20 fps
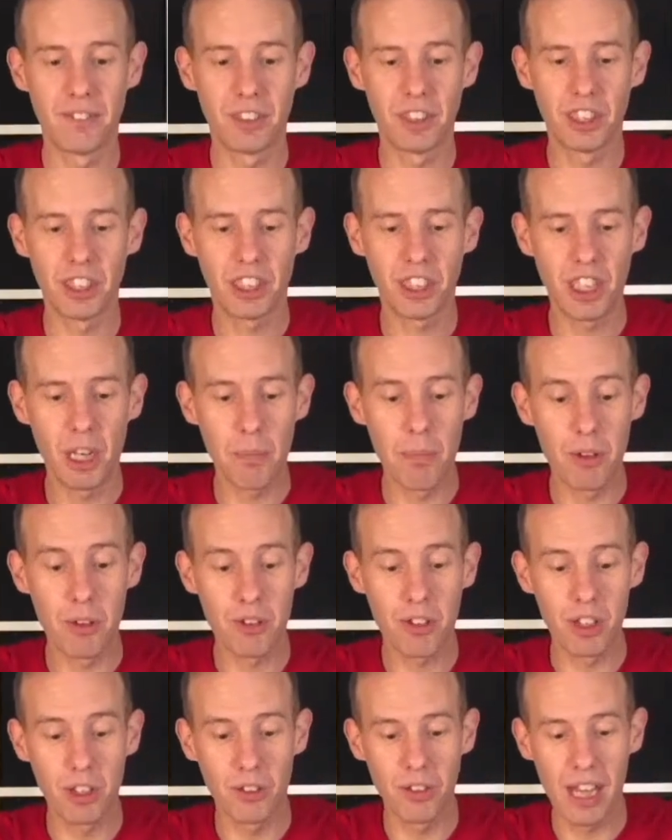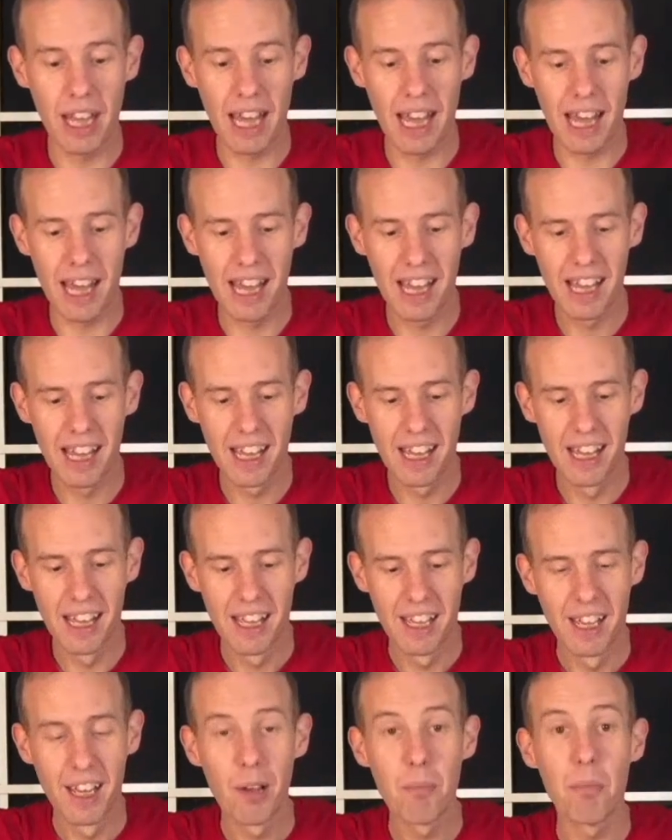ship is still there.
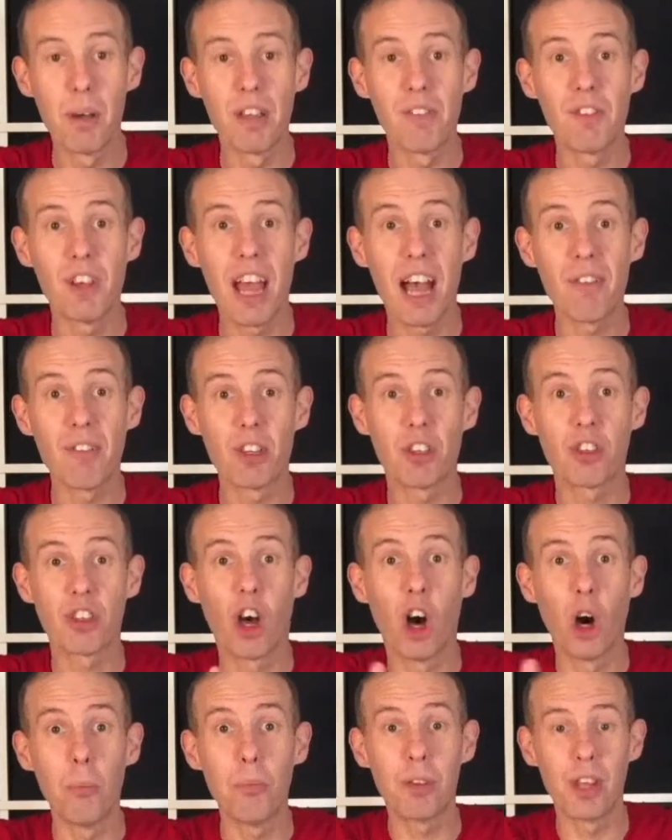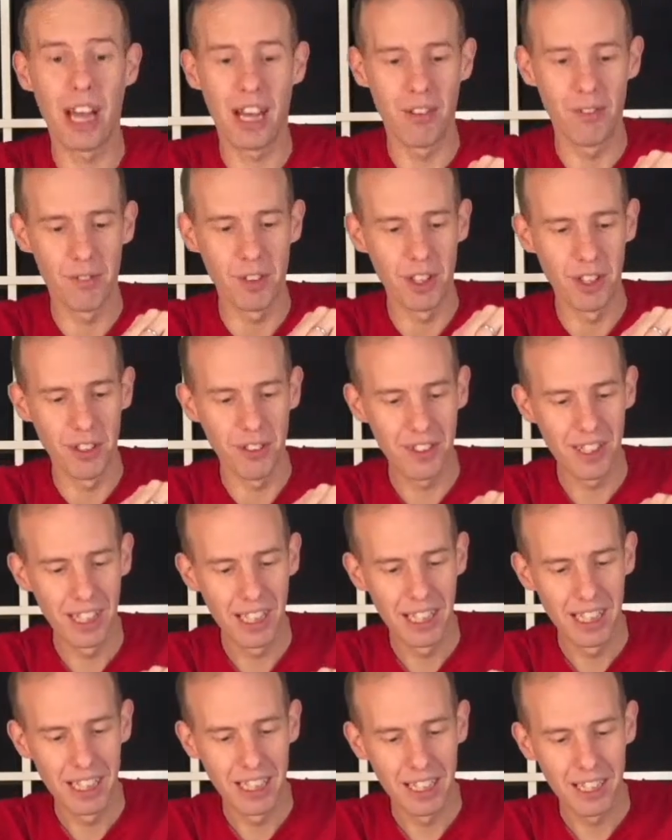But if you have a top-down view,
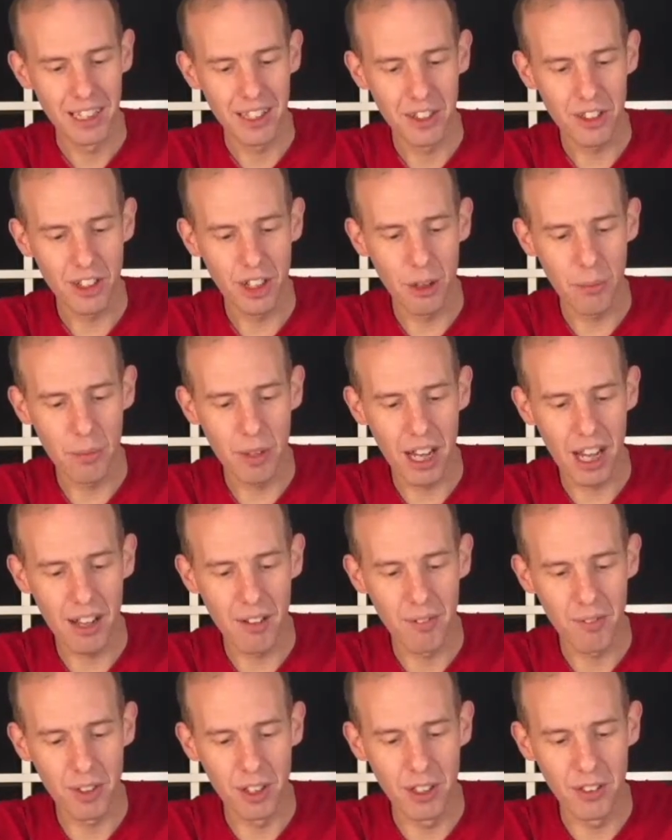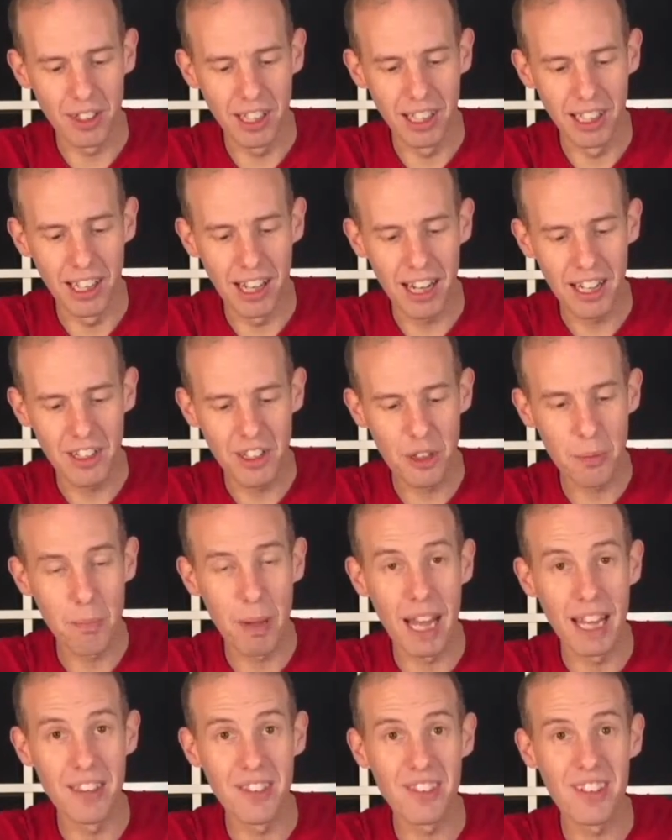the light is
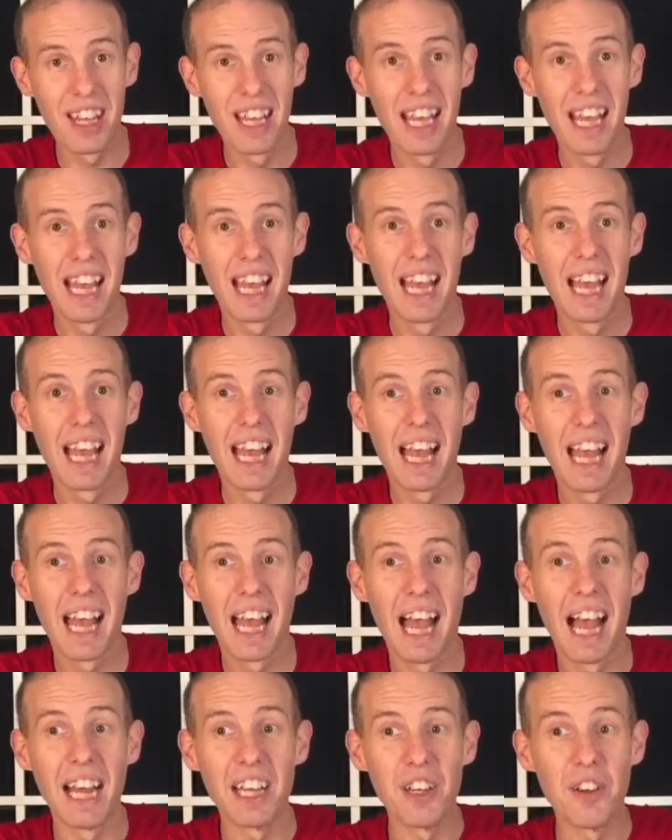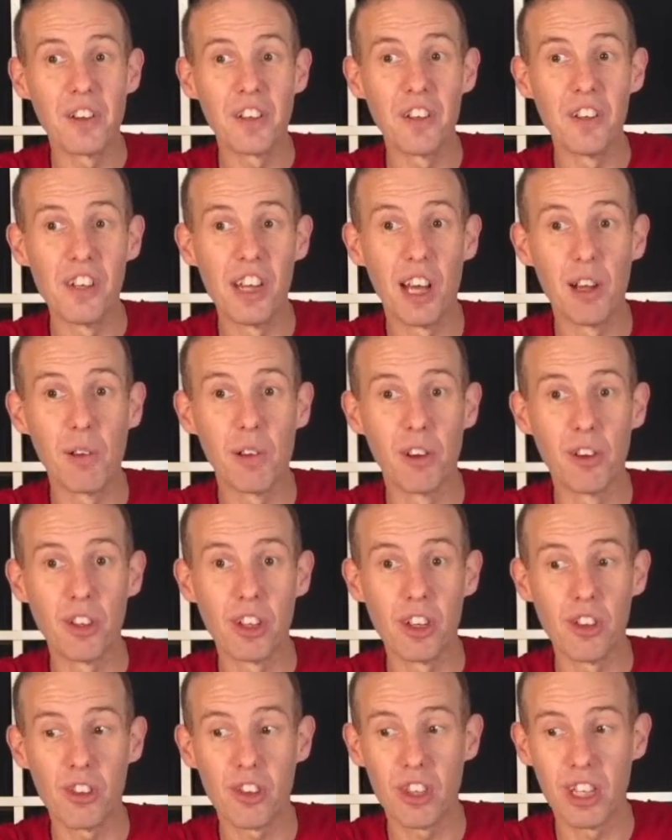bent and you can no longer
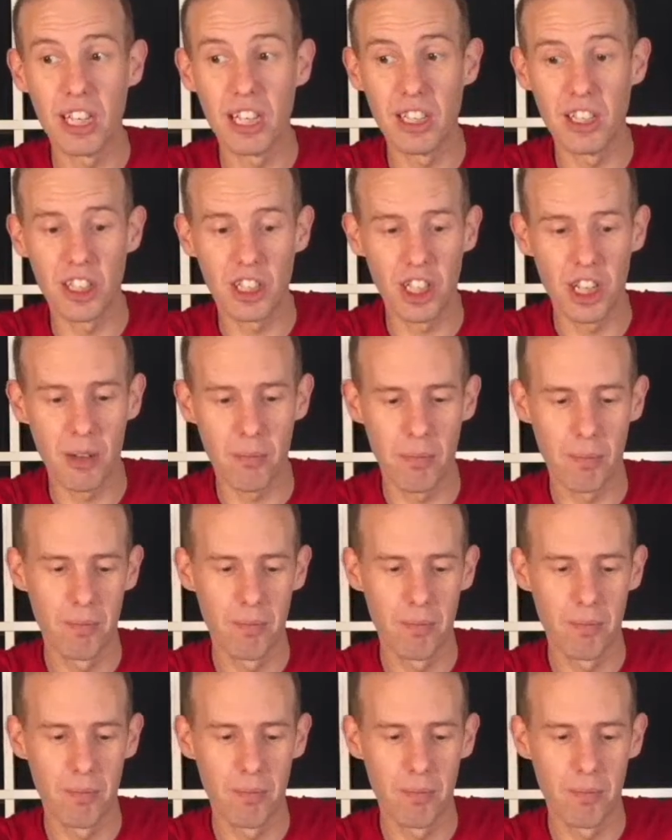see the ship.